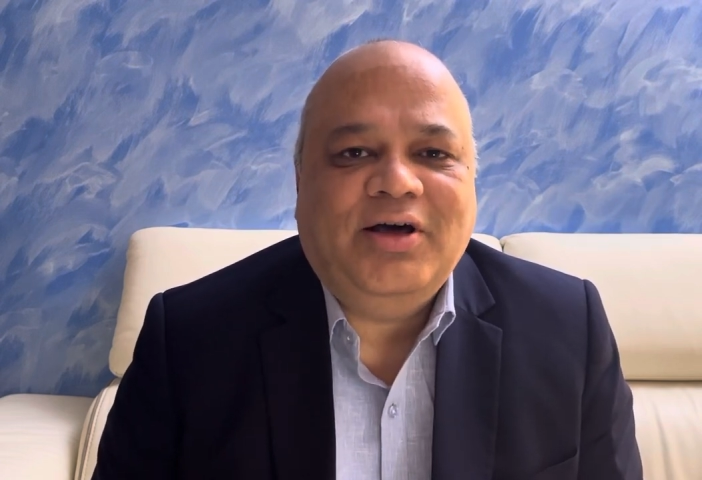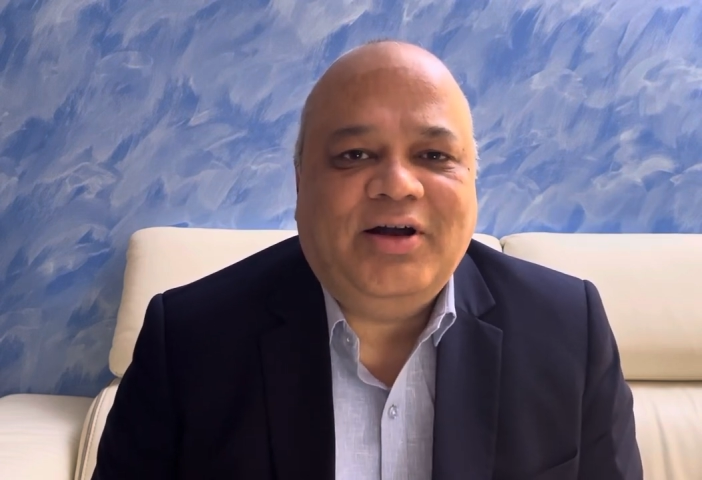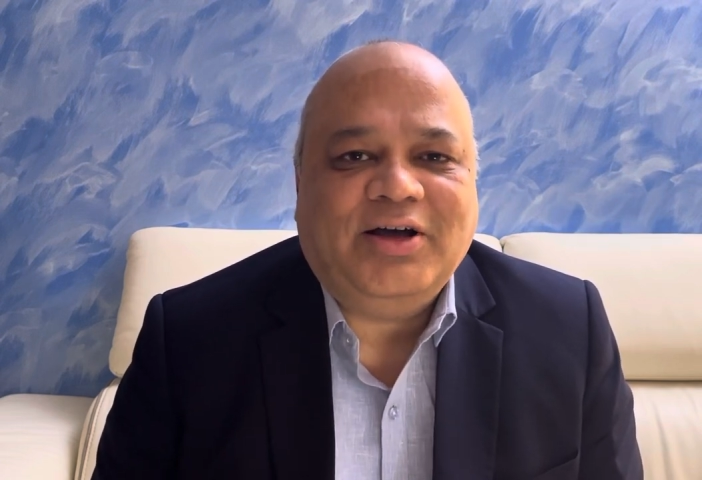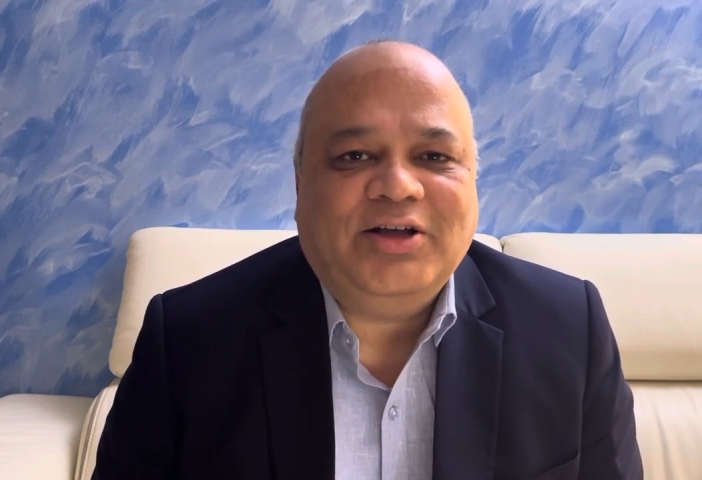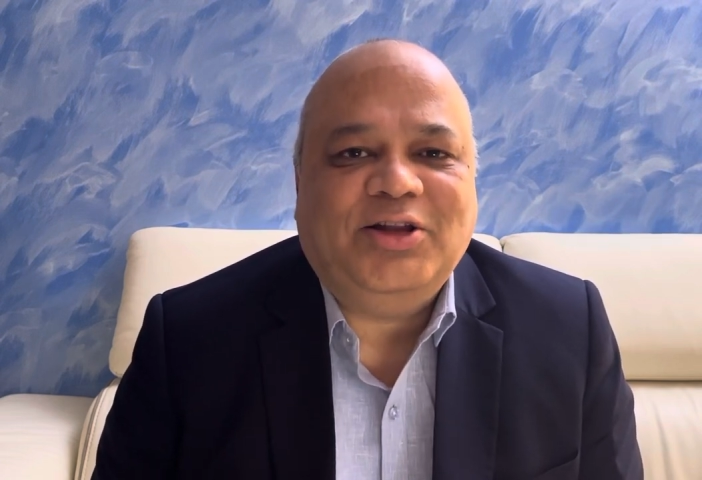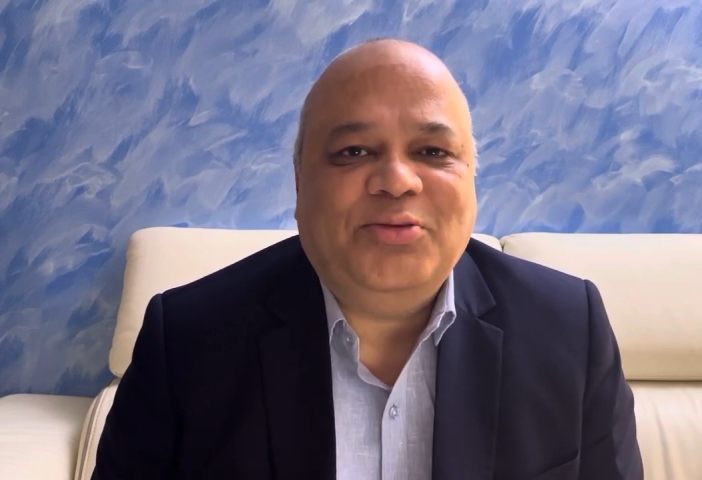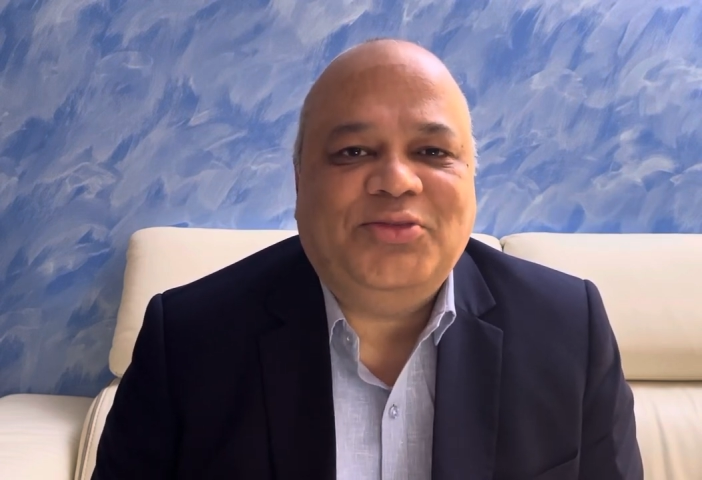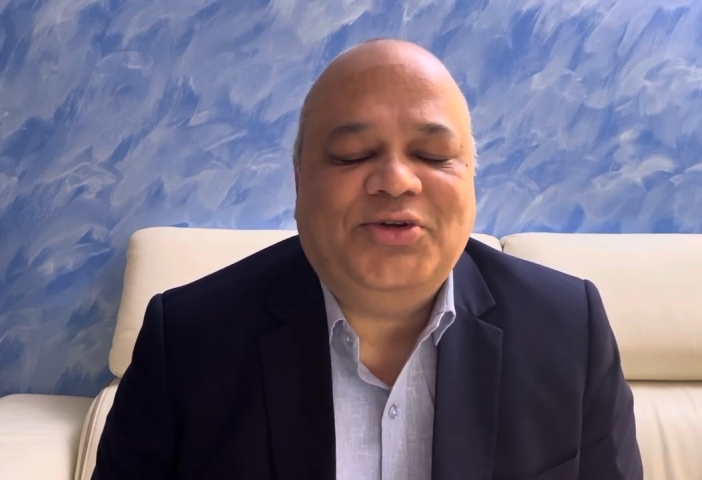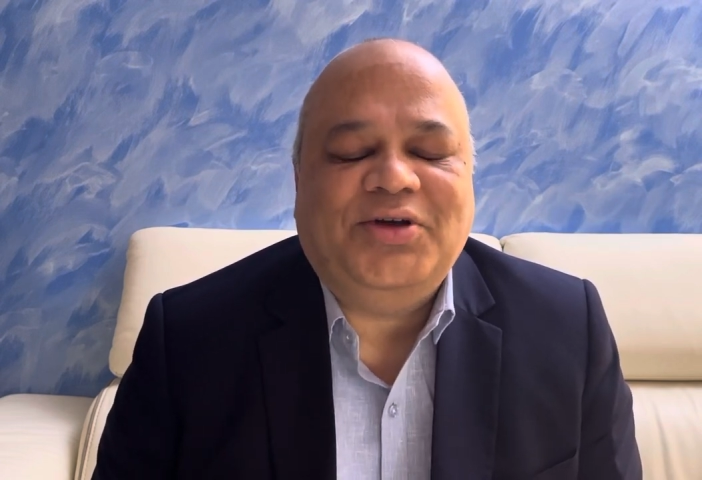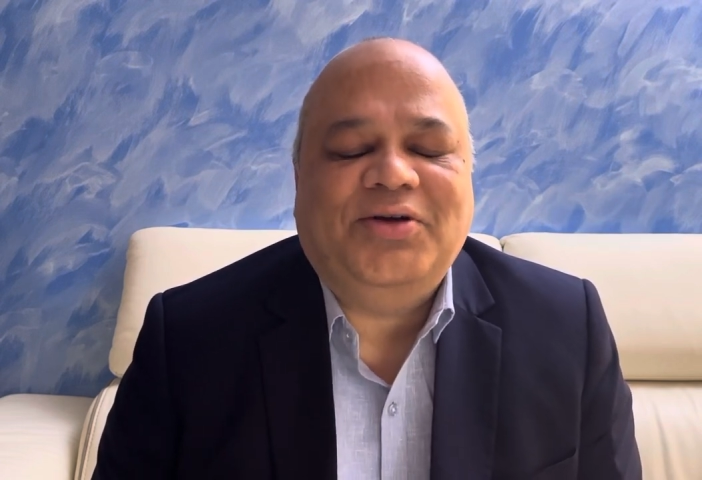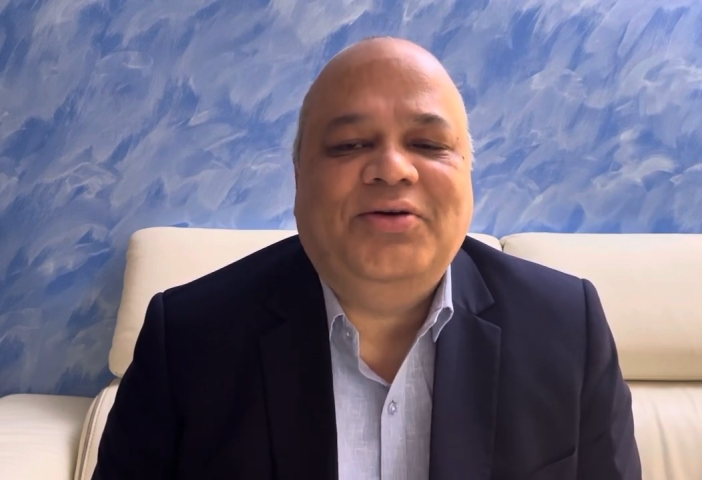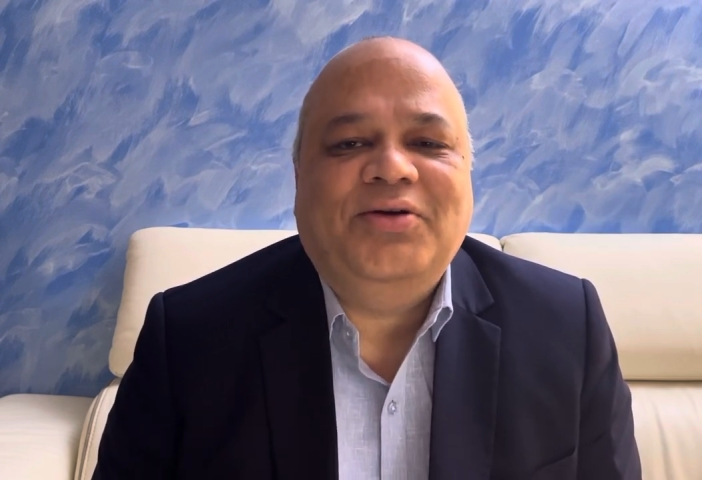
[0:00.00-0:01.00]
Raktim
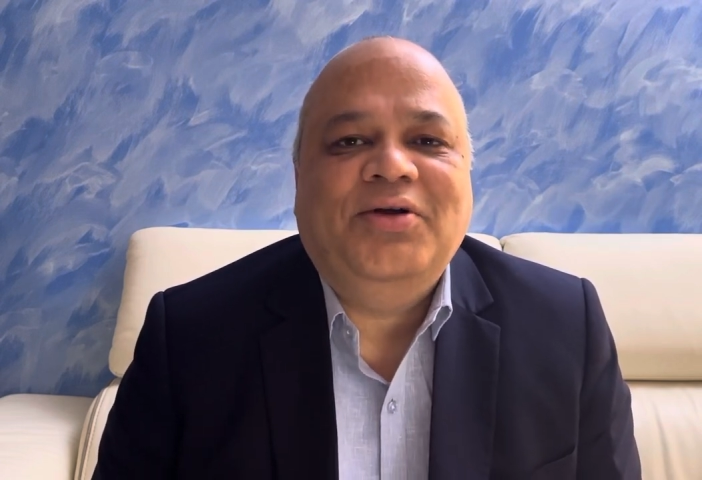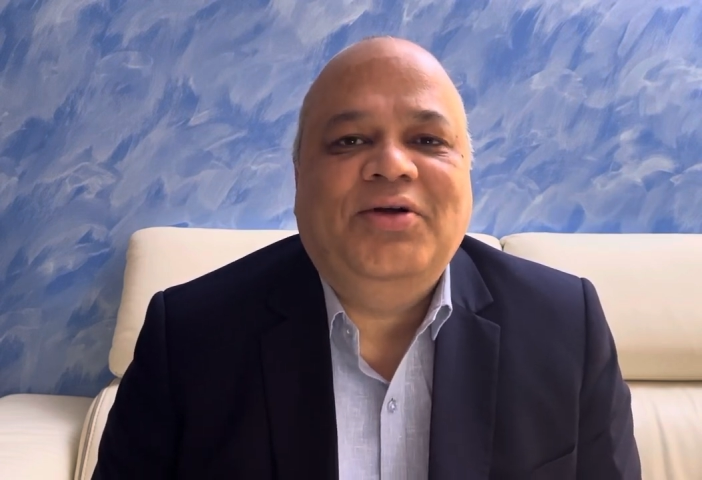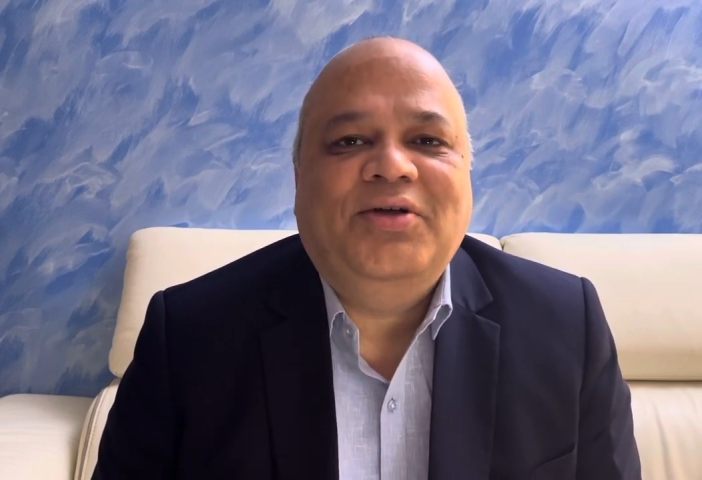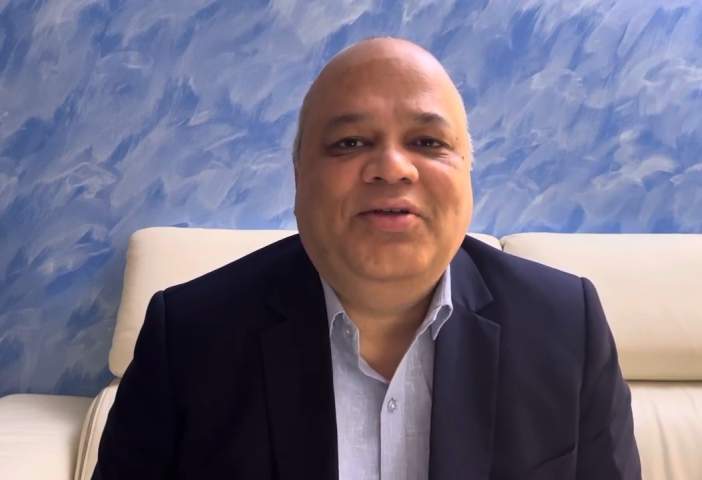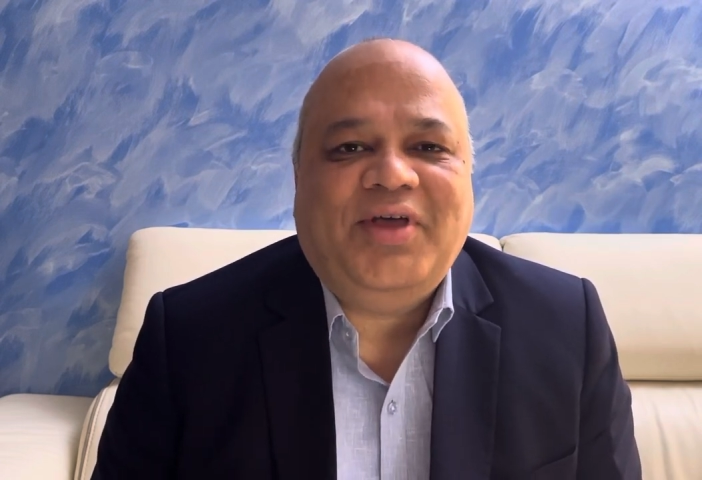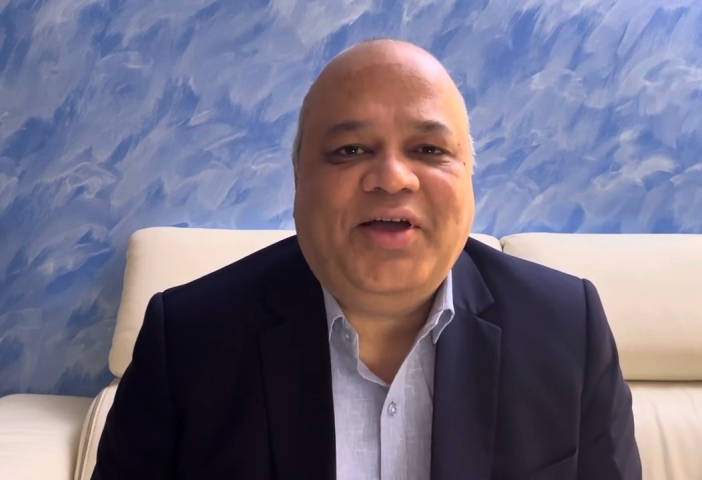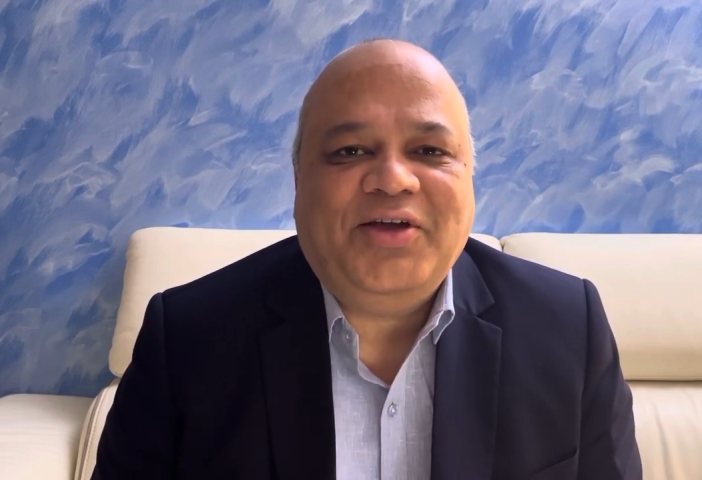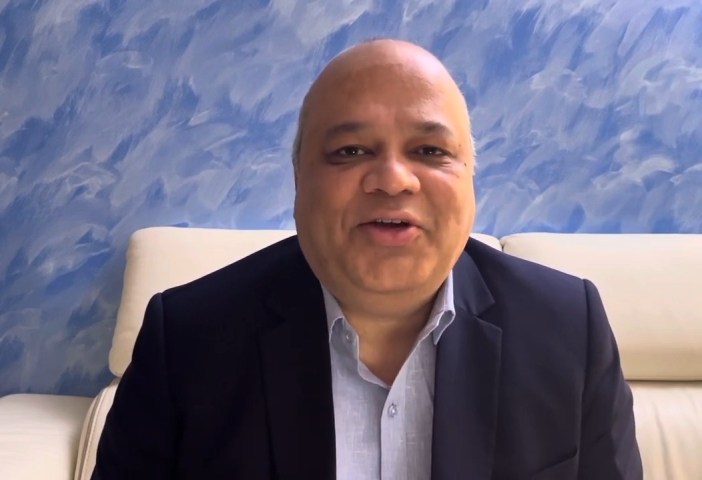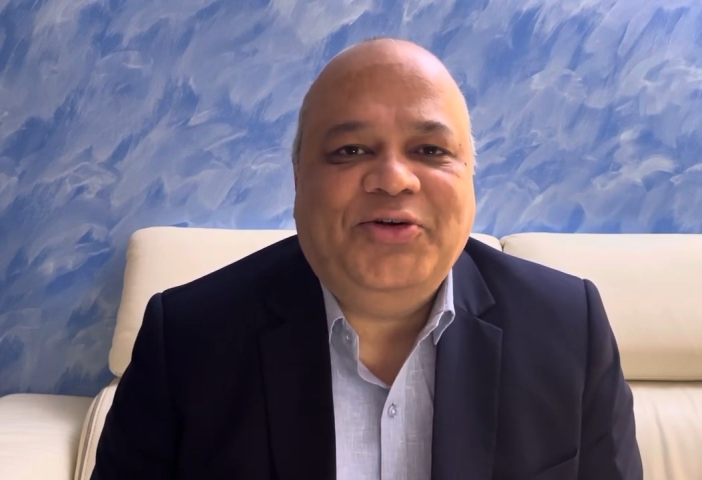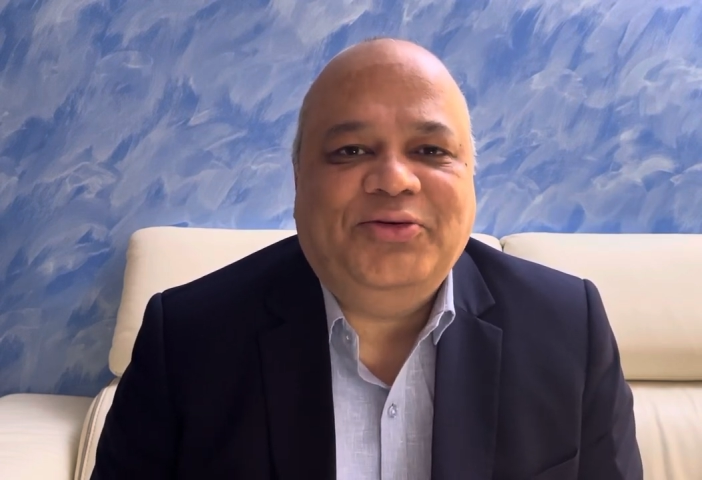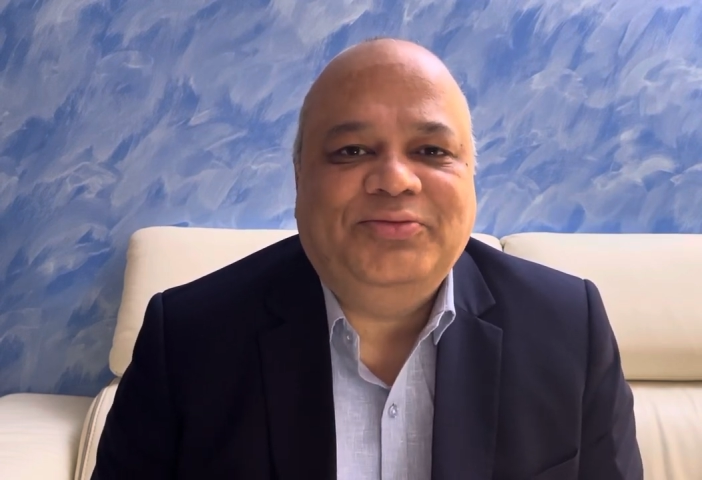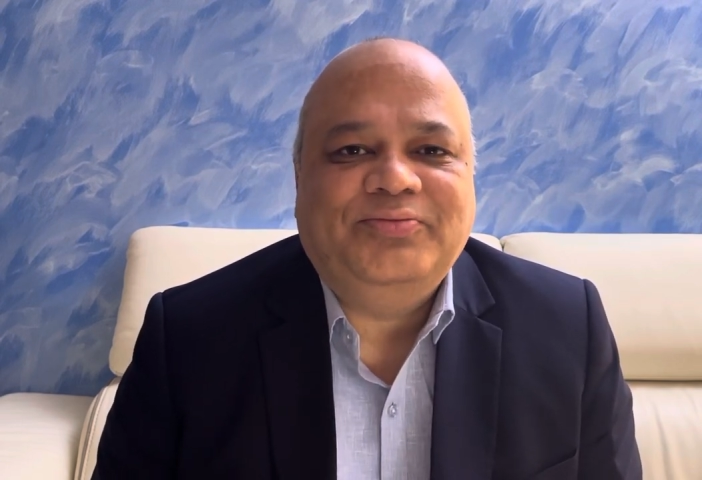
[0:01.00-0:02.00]
Singh. Thank you.